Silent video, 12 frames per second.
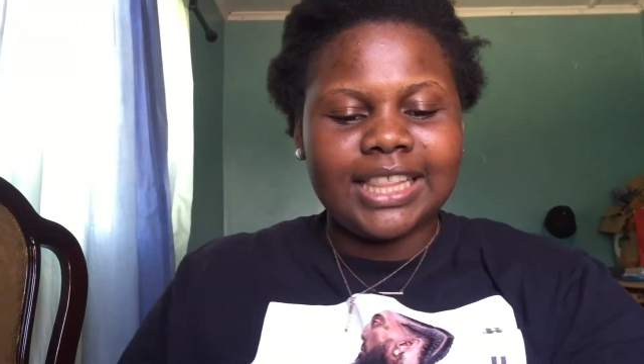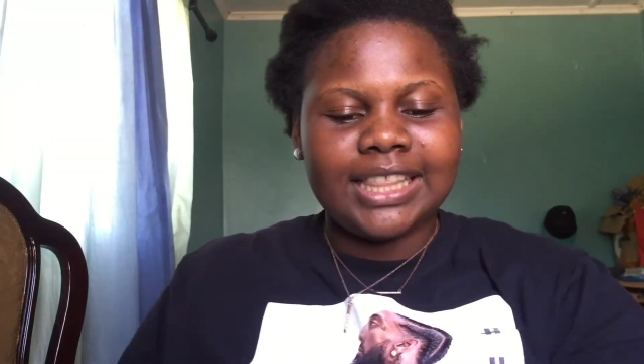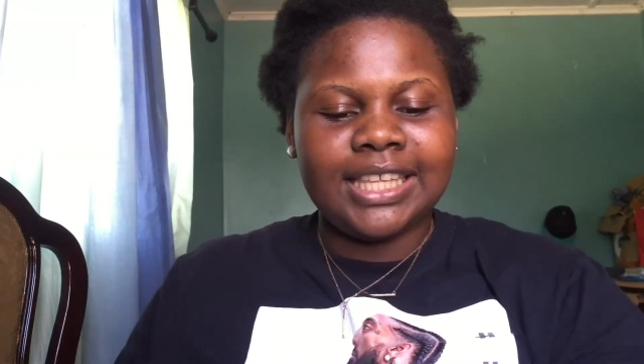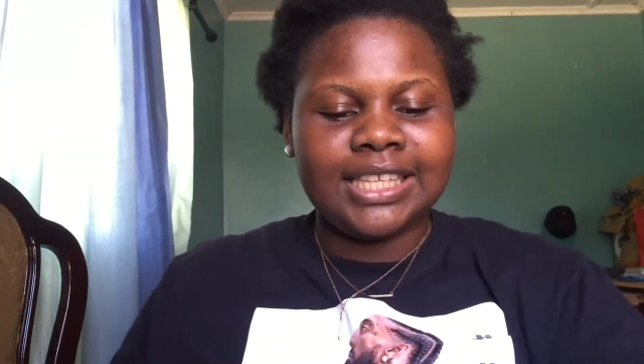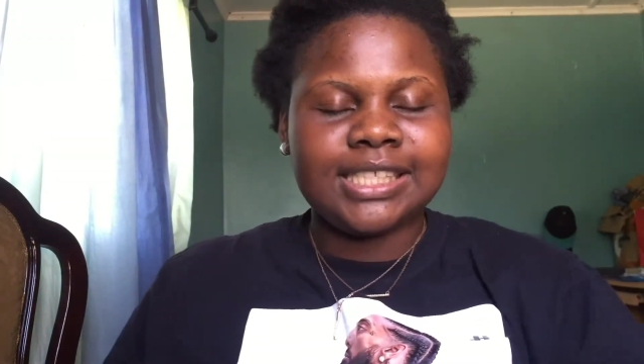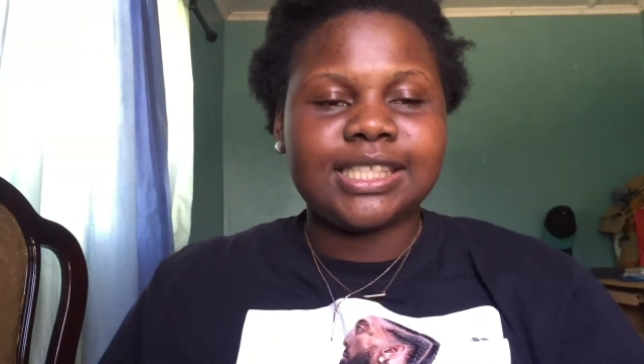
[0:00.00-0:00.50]

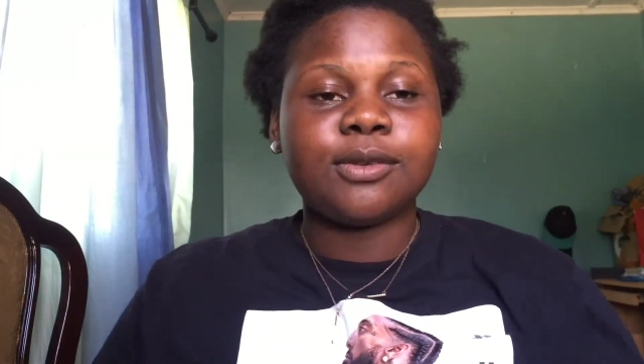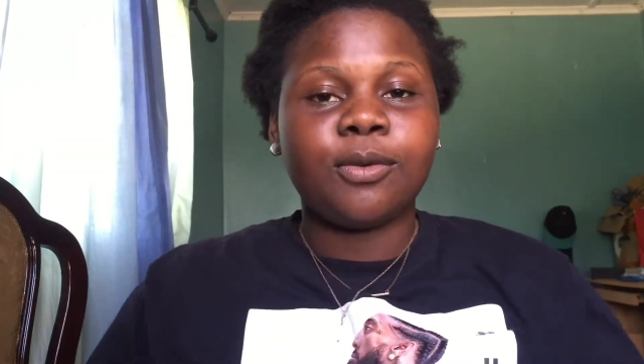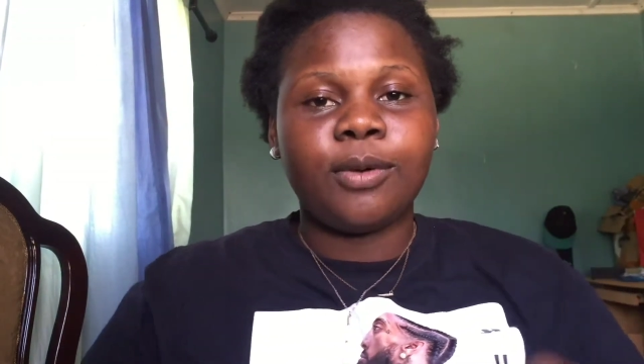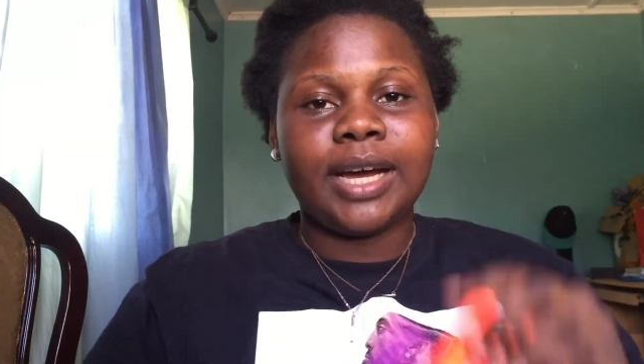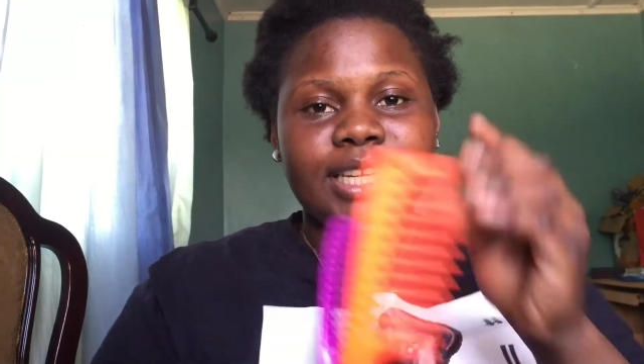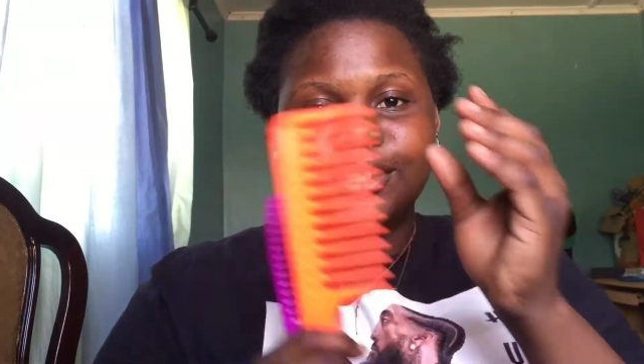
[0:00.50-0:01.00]
this
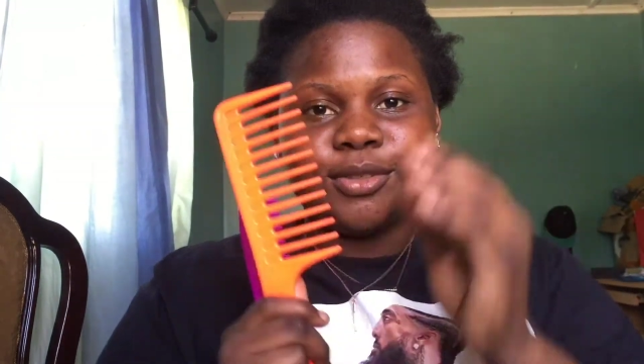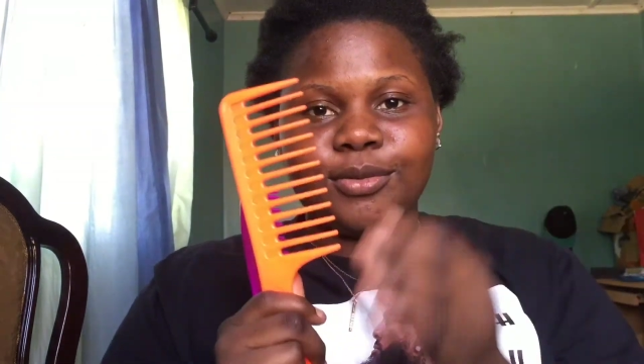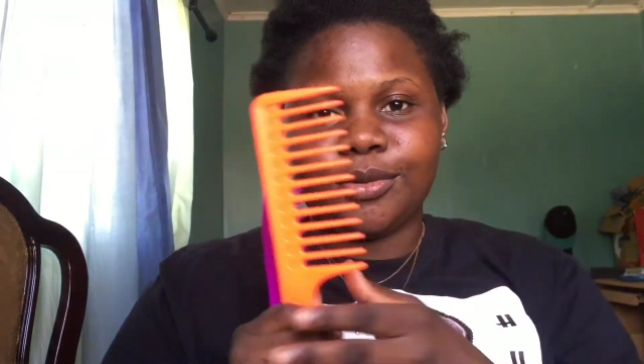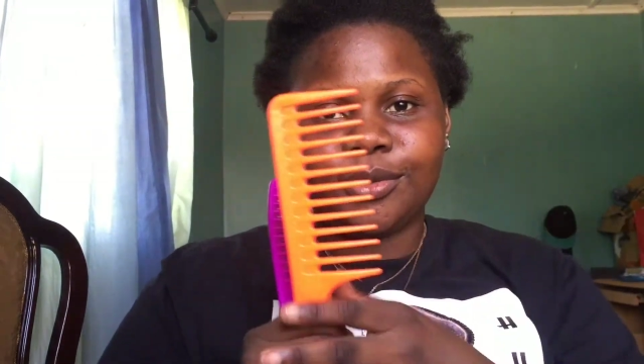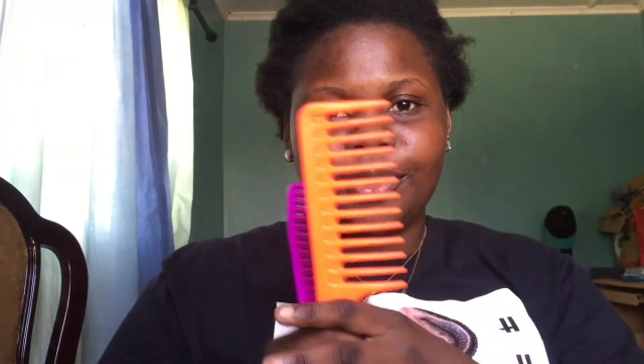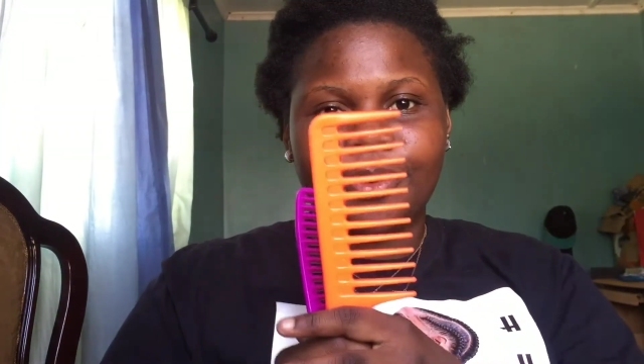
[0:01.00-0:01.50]
wide
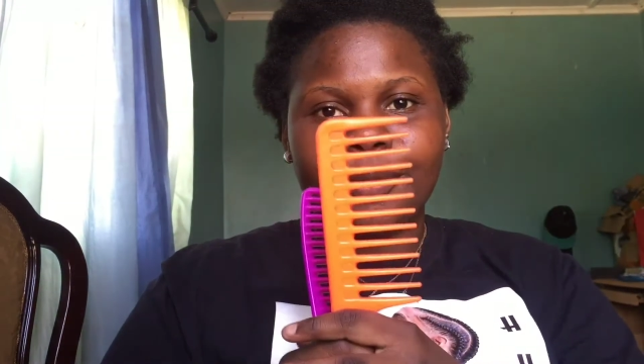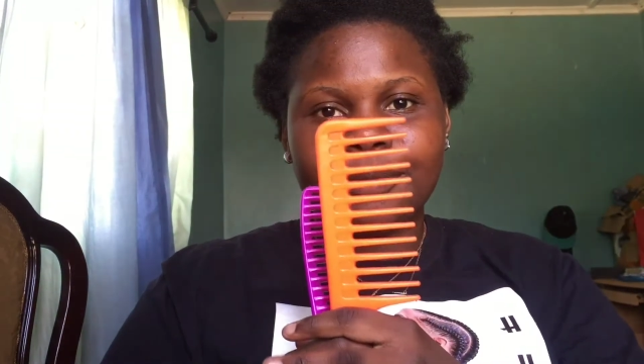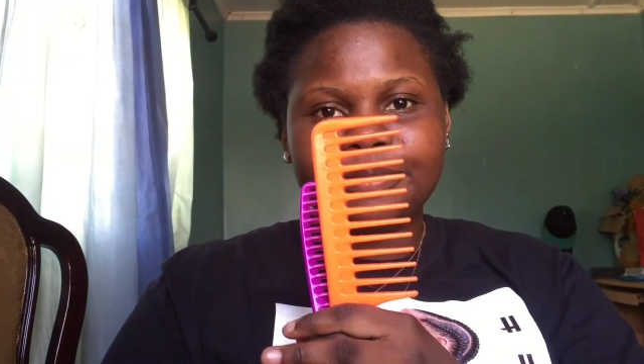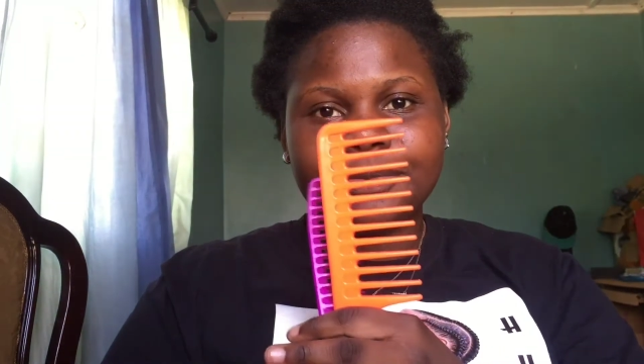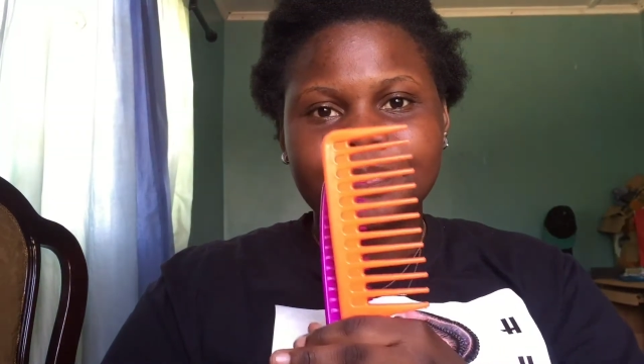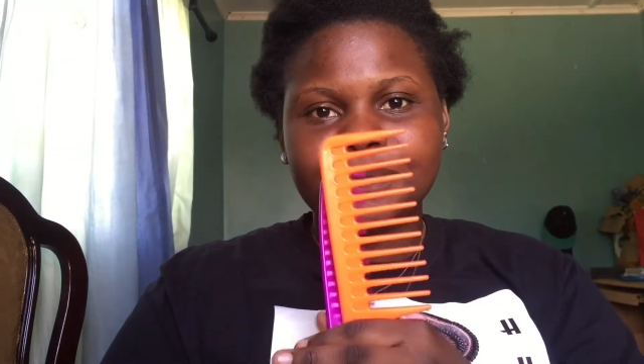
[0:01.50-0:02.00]
tooth comb